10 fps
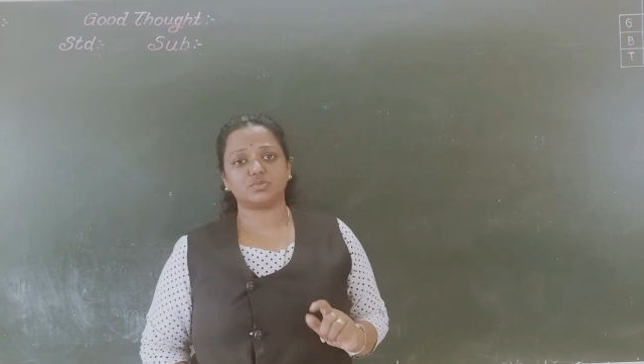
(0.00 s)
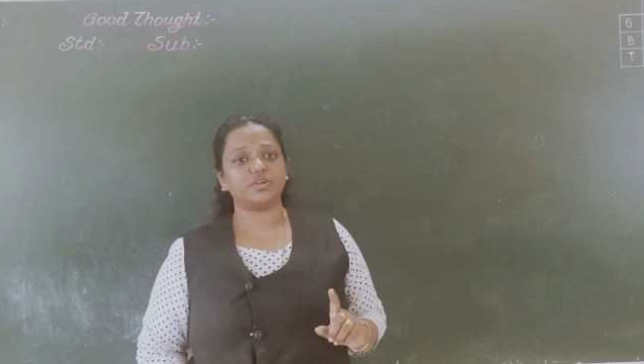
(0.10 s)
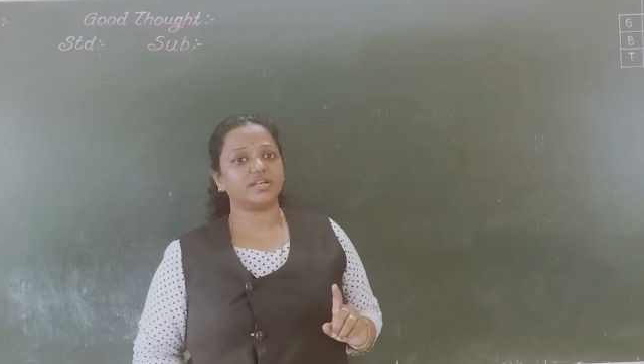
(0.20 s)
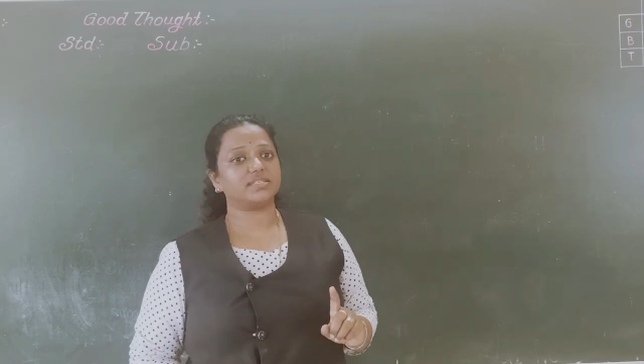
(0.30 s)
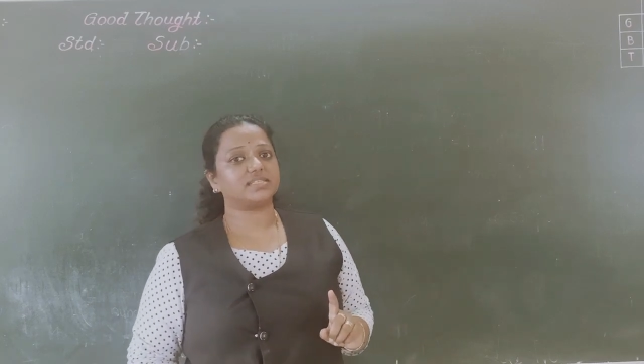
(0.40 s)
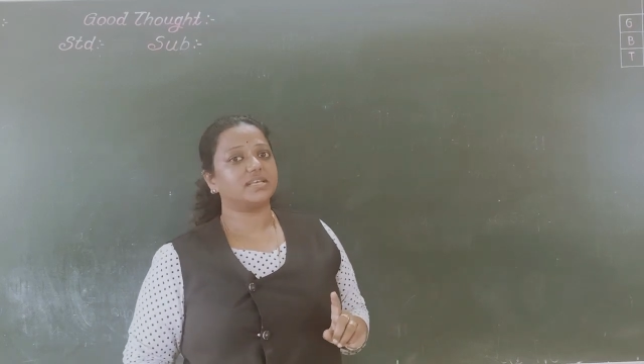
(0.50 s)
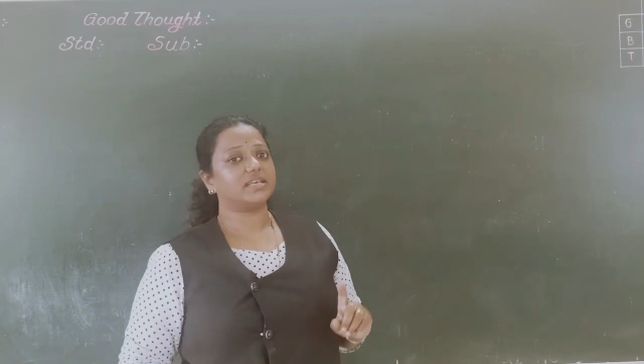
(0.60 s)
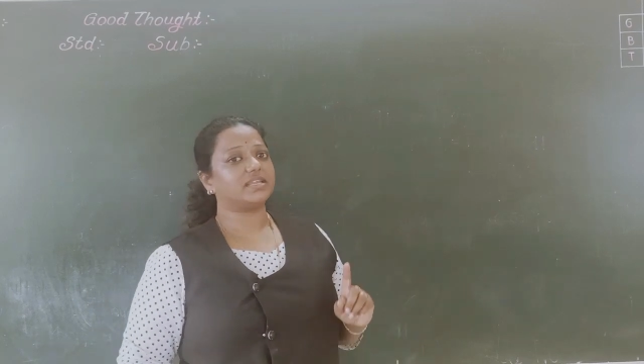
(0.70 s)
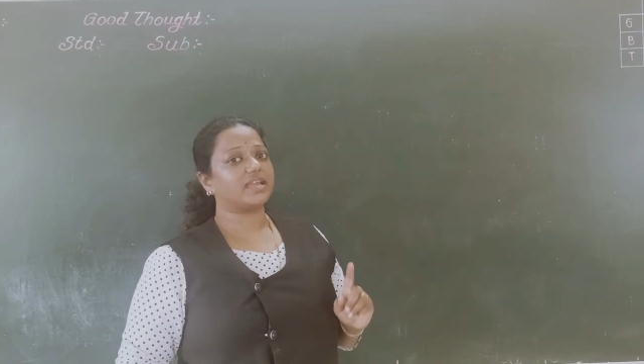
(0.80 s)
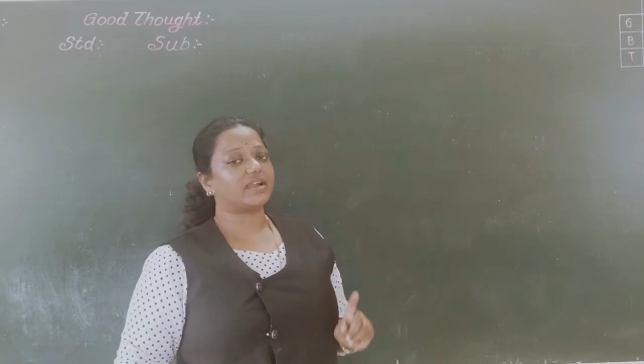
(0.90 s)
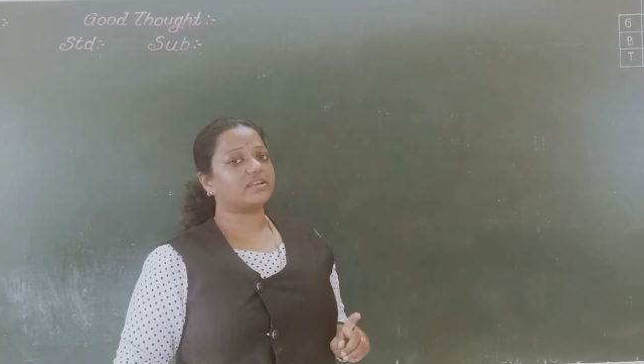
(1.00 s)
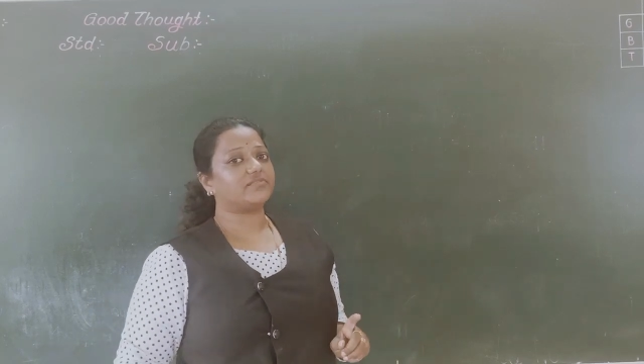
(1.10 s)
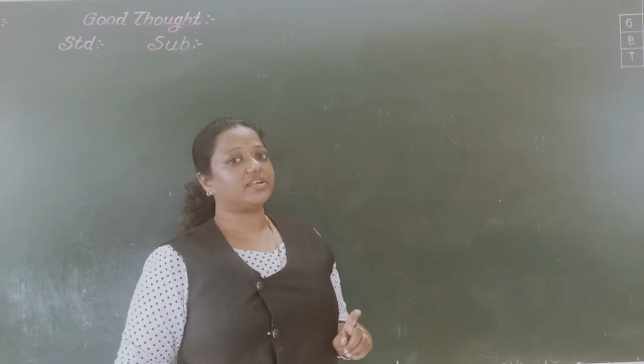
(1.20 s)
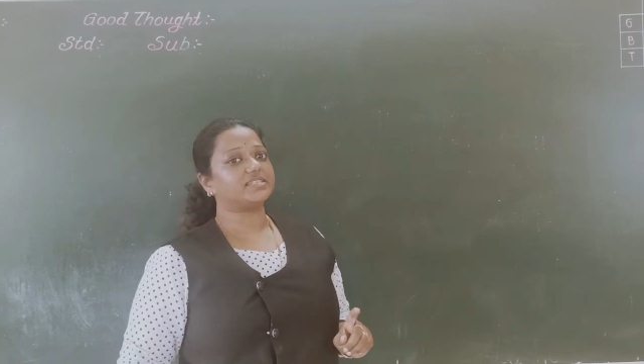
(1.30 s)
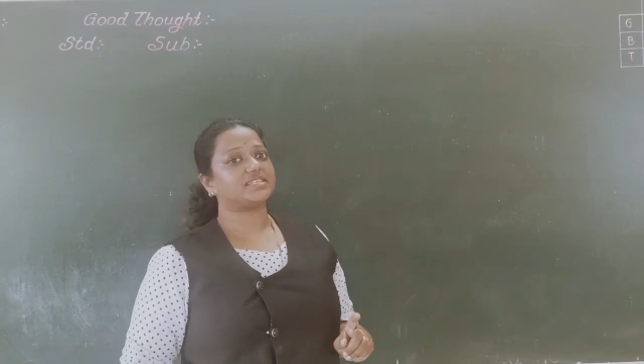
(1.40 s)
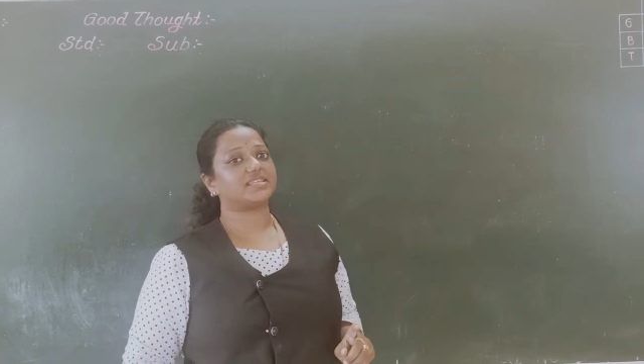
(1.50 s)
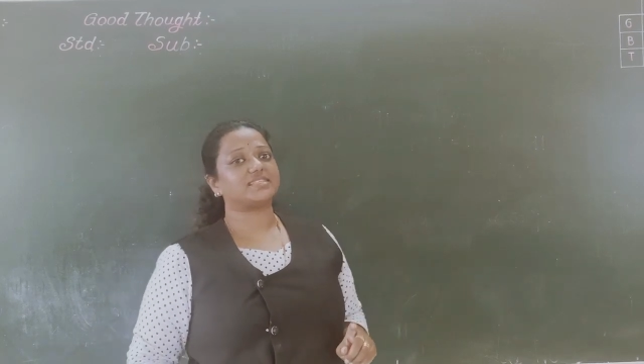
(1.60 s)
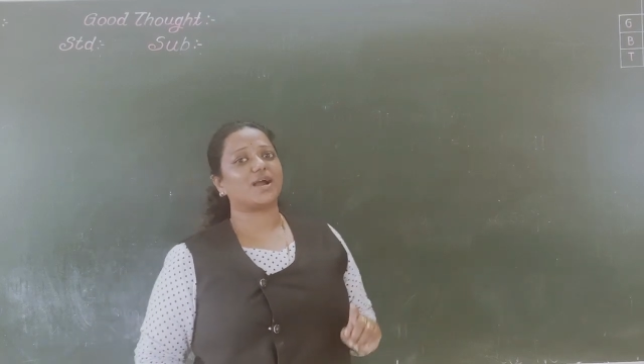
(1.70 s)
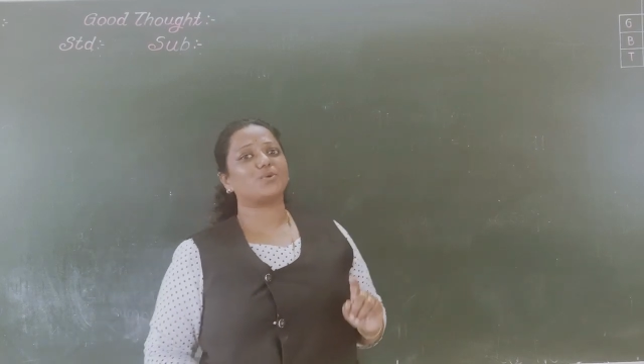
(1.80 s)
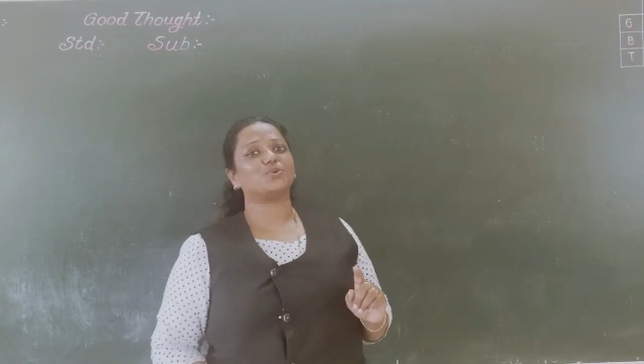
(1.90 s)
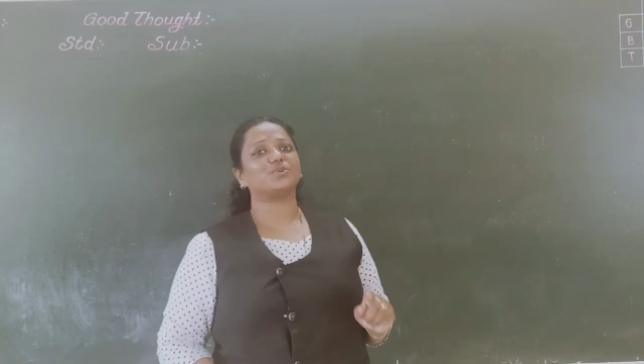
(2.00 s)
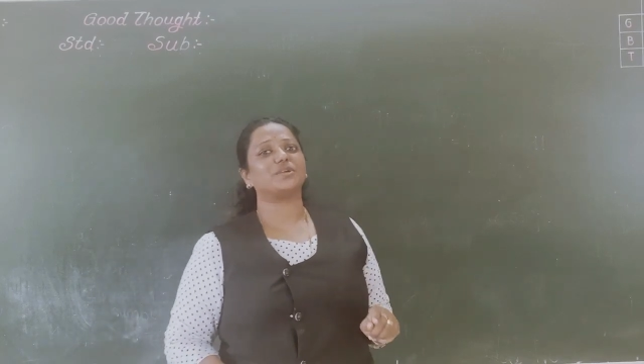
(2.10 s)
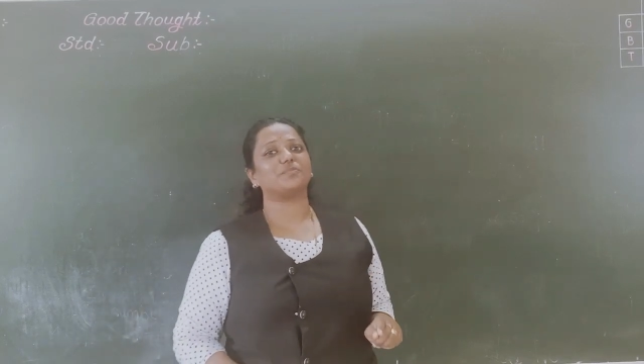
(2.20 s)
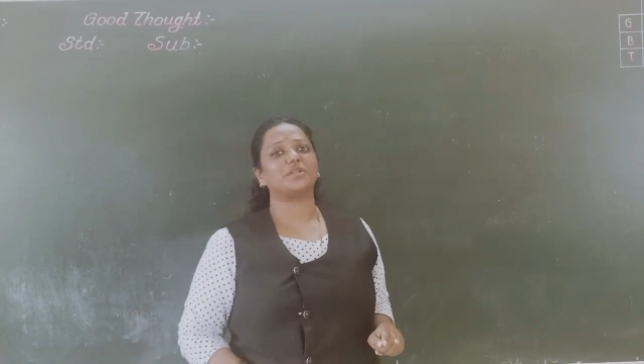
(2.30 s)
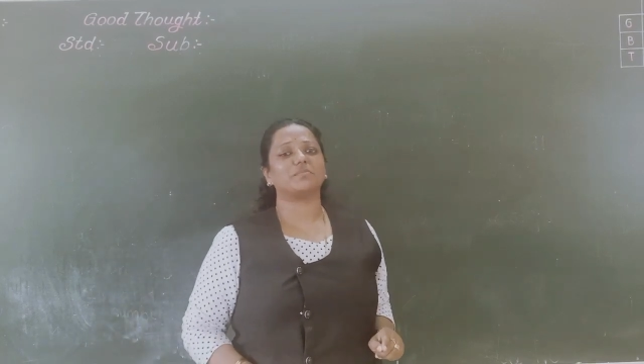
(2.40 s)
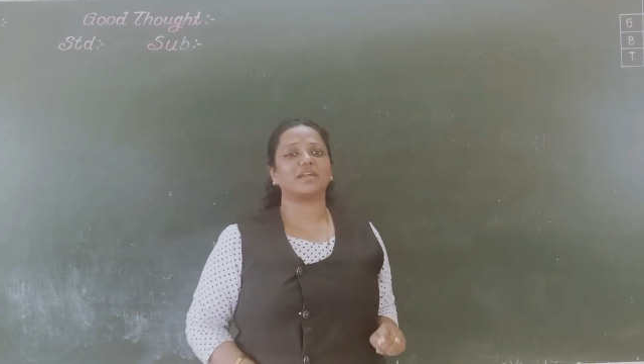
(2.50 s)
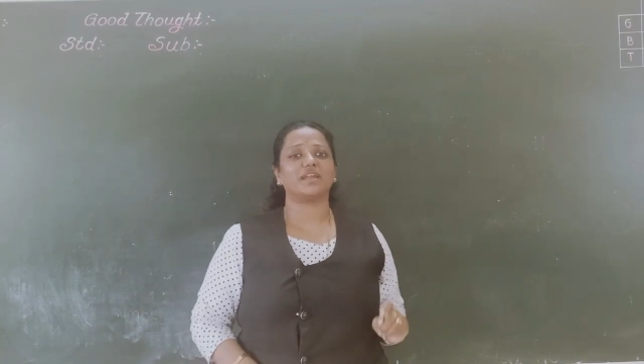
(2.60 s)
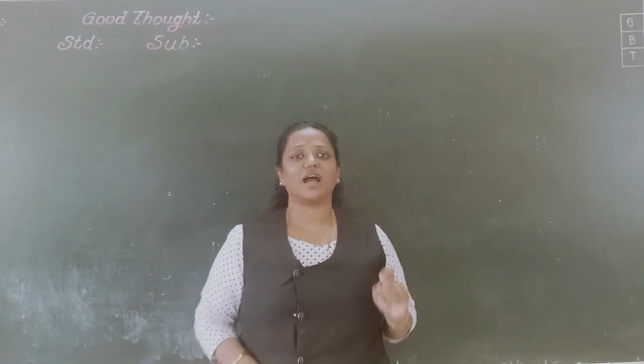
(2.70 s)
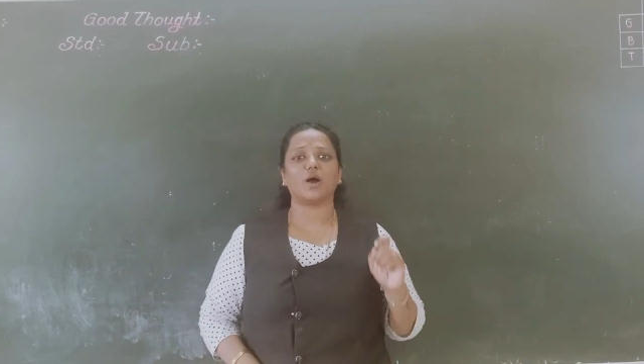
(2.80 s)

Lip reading: Students, reactivity series, how to keep in mind,